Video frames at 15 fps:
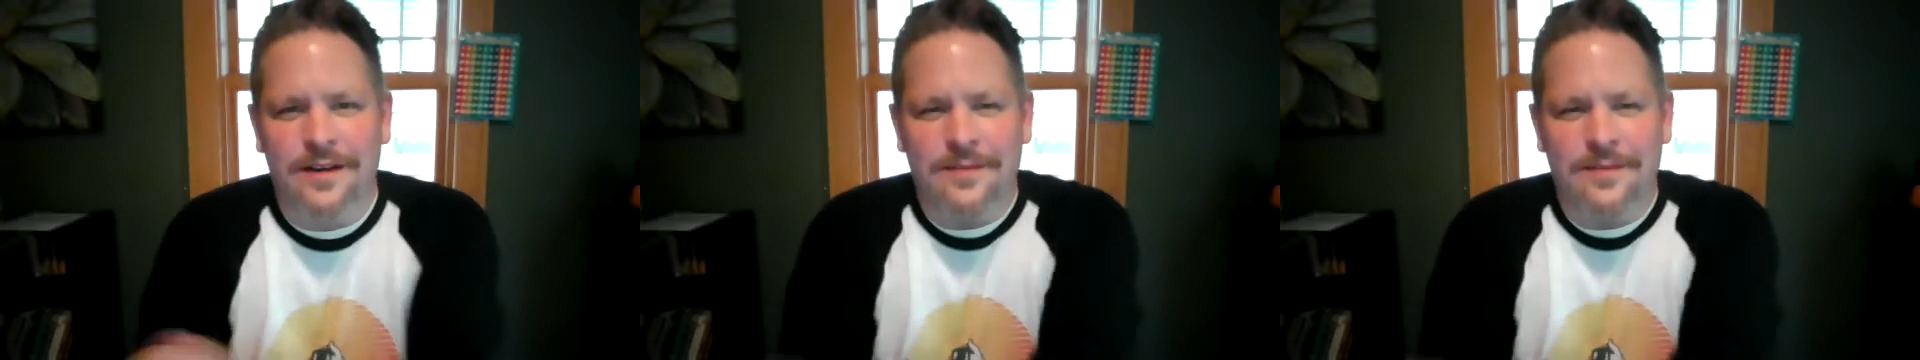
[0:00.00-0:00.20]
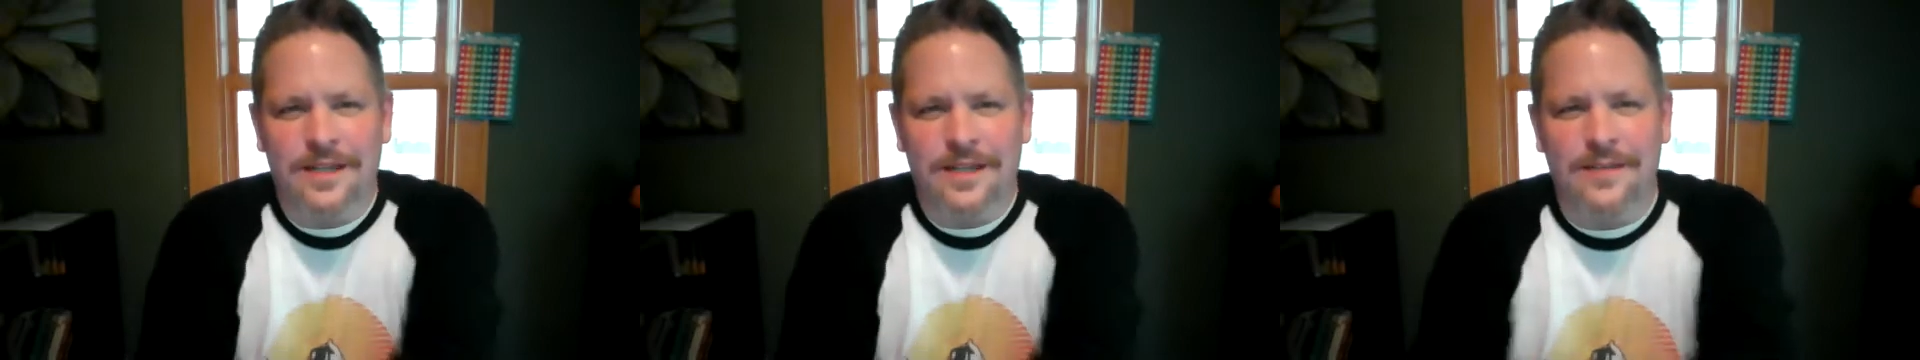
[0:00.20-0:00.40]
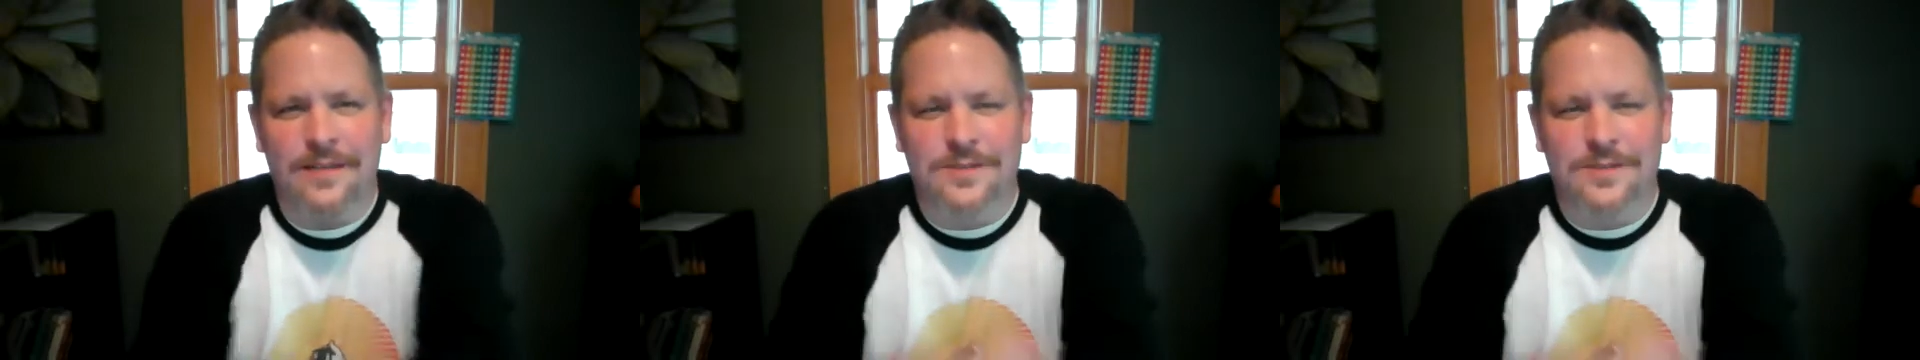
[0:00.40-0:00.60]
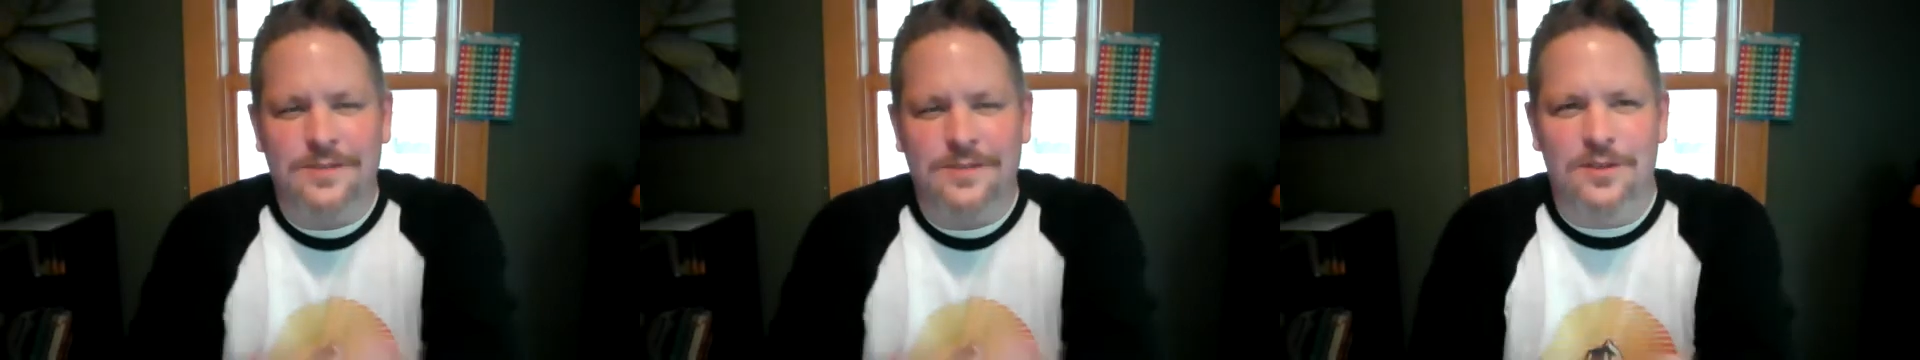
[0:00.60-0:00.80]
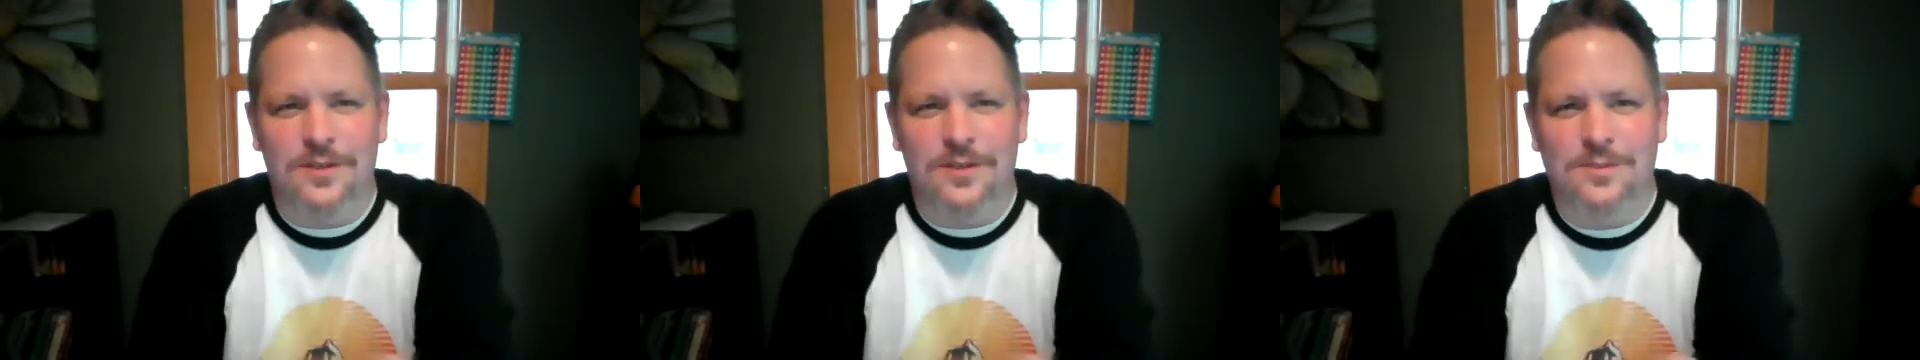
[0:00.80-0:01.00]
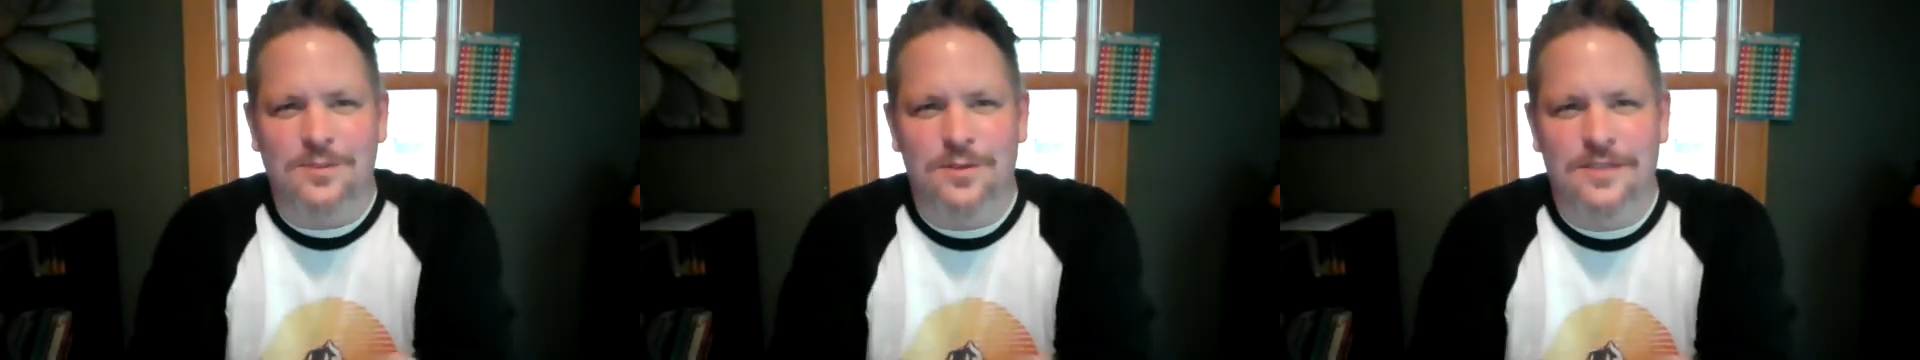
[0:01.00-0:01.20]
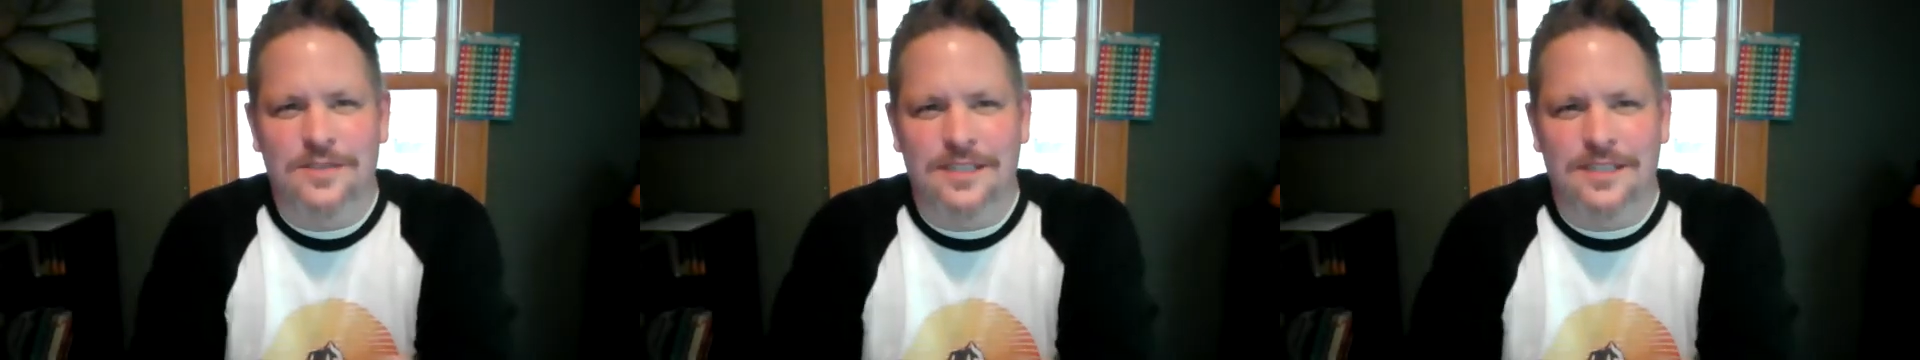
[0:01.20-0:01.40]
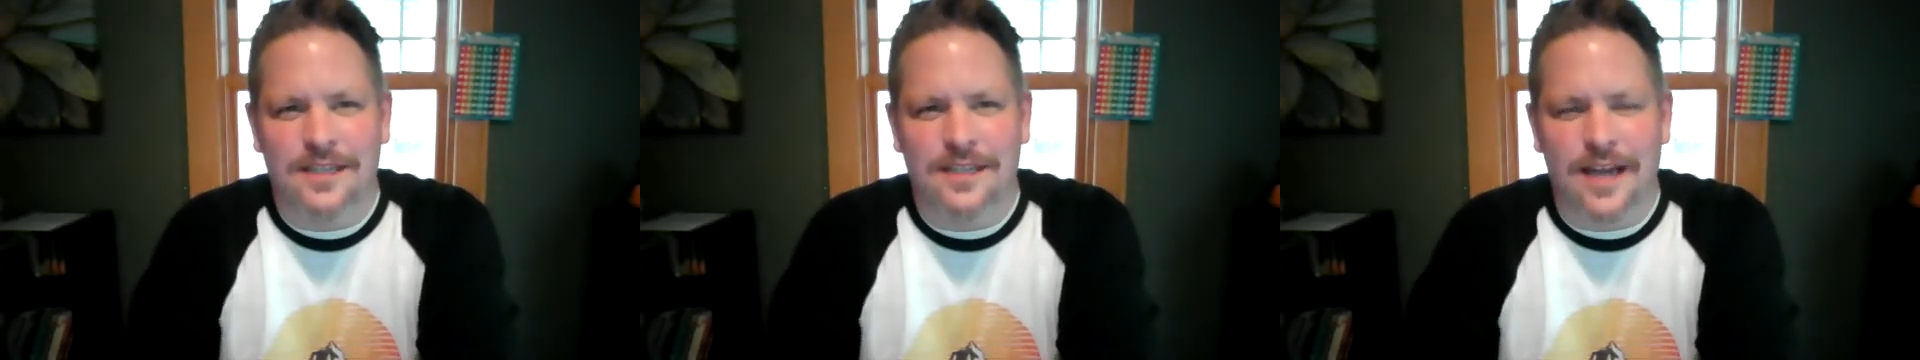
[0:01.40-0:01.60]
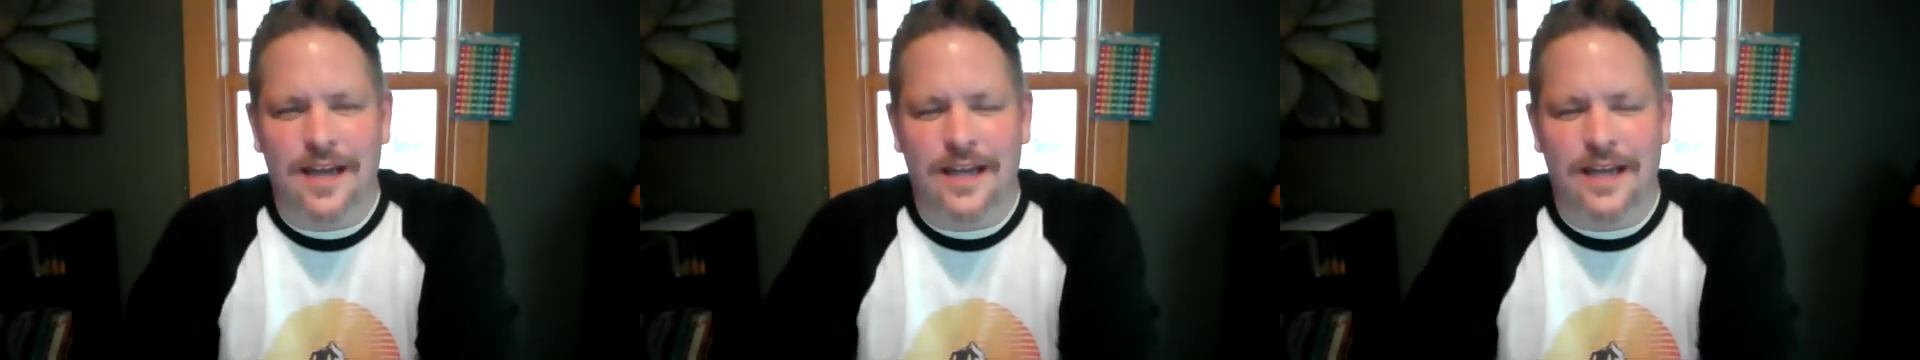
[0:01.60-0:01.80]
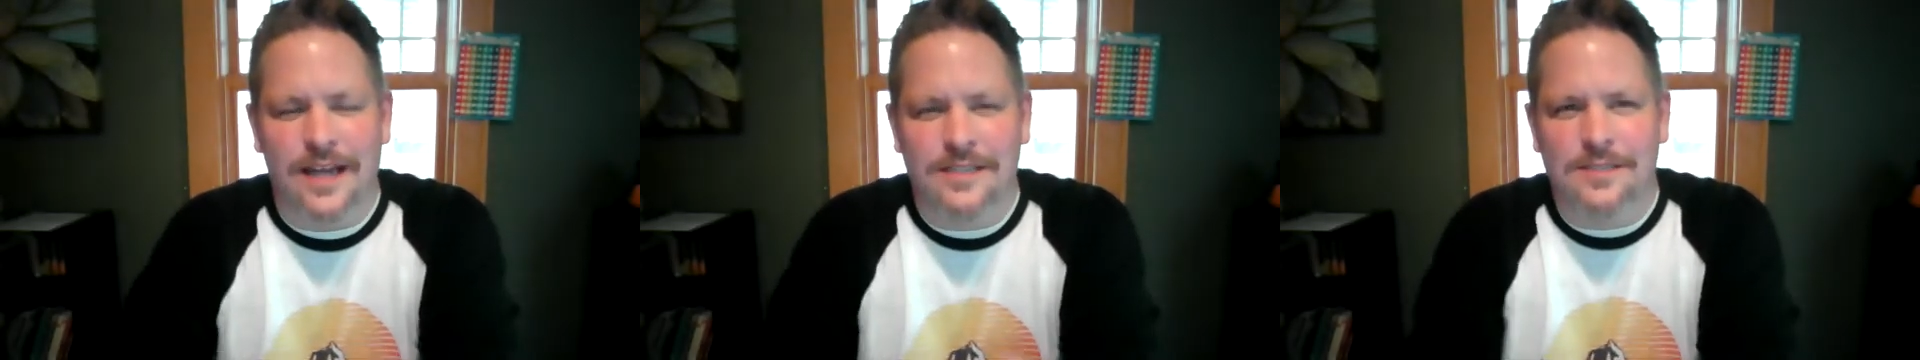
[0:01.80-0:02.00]
I mean, it was one of those movies in the
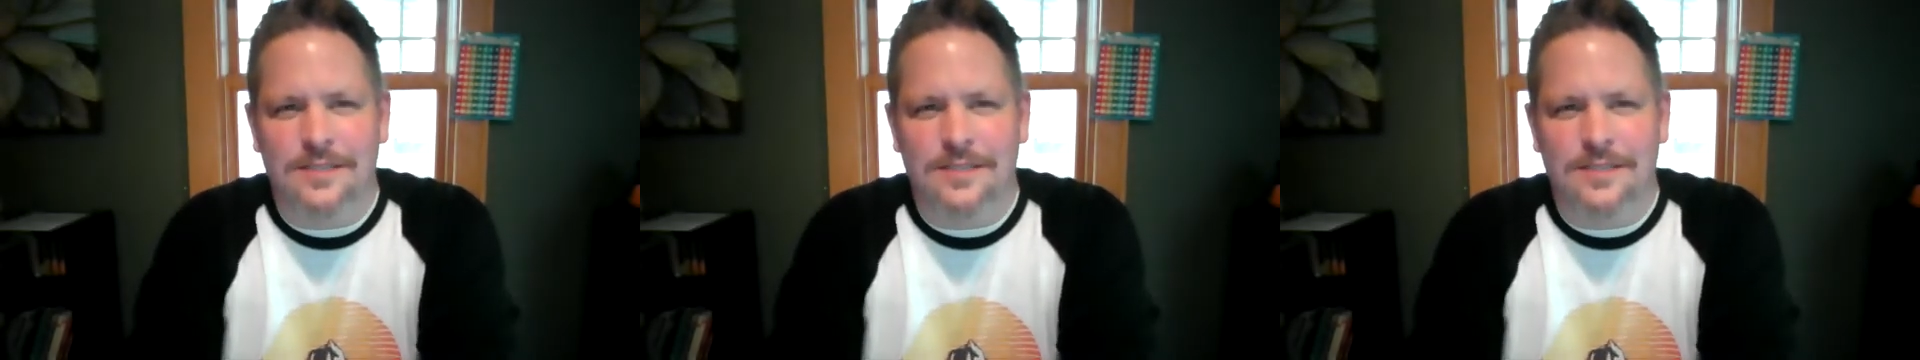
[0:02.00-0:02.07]
90s